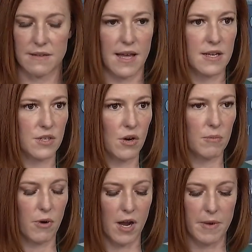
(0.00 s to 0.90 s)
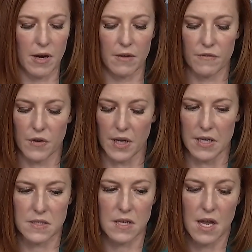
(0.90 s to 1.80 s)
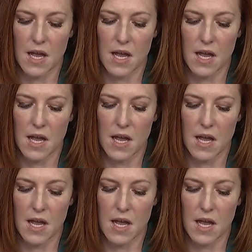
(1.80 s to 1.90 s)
and that is our primary focus.